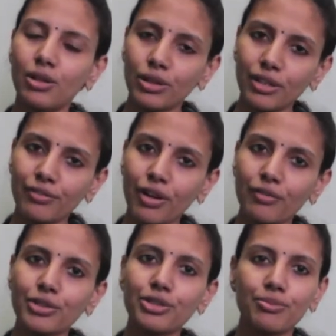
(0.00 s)
Looking
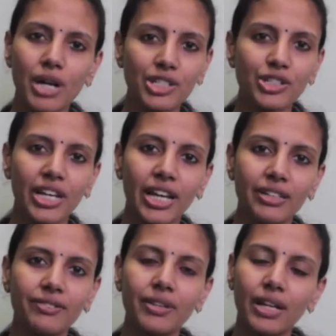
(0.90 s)
forward to march
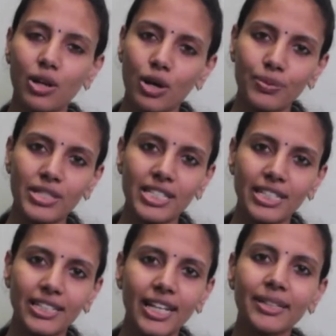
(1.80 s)
ahead along with
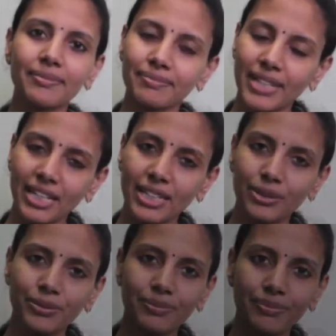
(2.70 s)
CDI. Thank
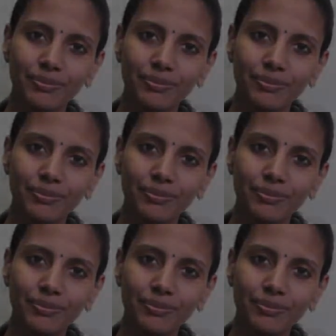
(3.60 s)
you.